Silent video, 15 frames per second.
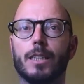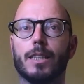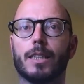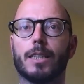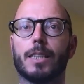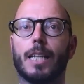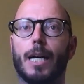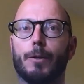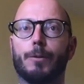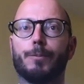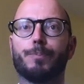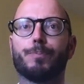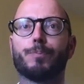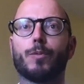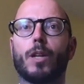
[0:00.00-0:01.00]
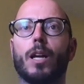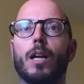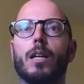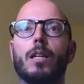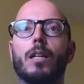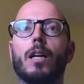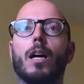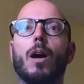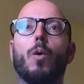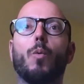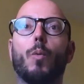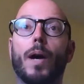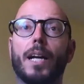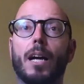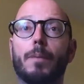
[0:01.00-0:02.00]
So
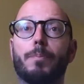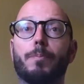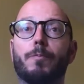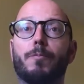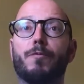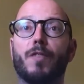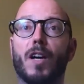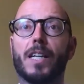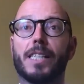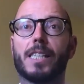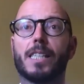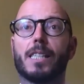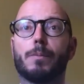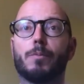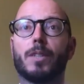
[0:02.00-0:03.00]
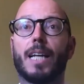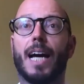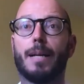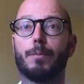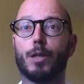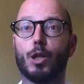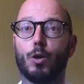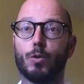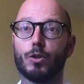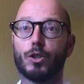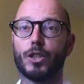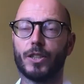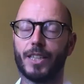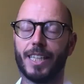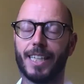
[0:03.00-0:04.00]
when I first came along
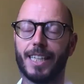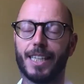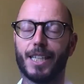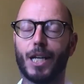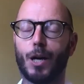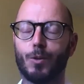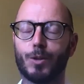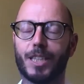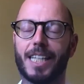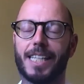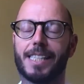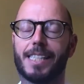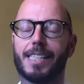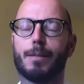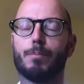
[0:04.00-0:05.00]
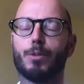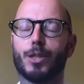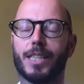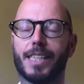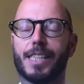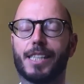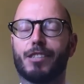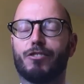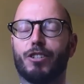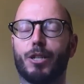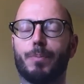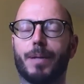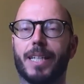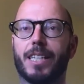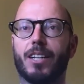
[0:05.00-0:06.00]
to the Colchester Buddhist
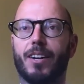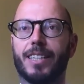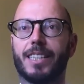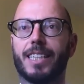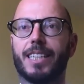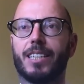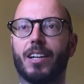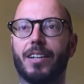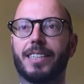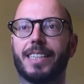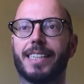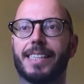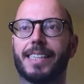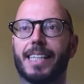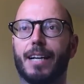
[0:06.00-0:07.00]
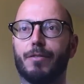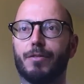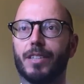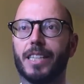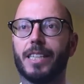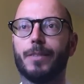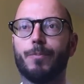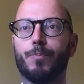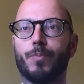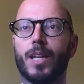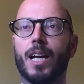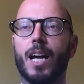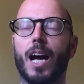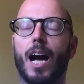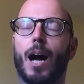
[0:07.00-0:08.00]
group in 1997,
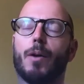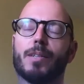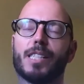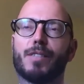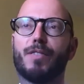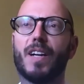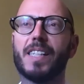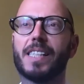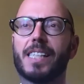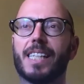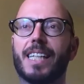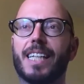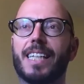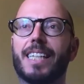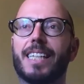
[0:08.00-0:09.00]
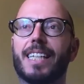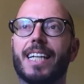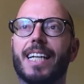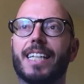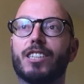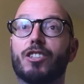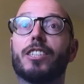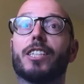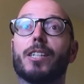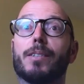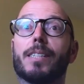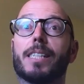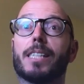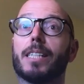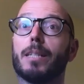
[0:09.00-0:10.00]
I was firstly
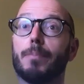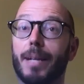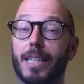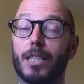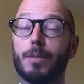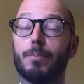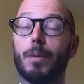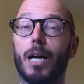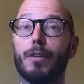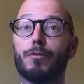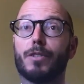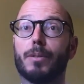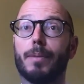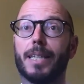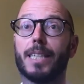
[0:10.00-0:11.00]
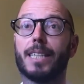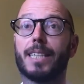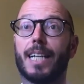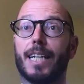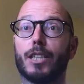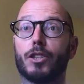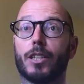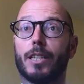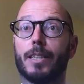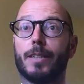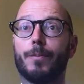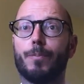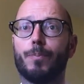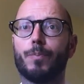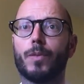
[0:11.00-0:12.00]
introduced to the Metta-Bhavana
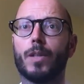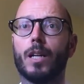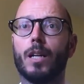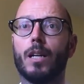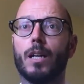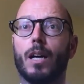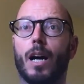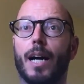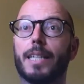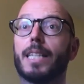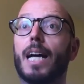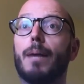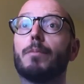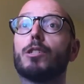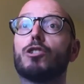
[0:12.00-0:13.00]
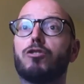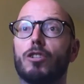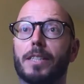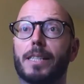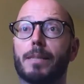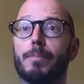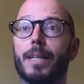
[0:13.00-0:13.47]
meditation. I'd come across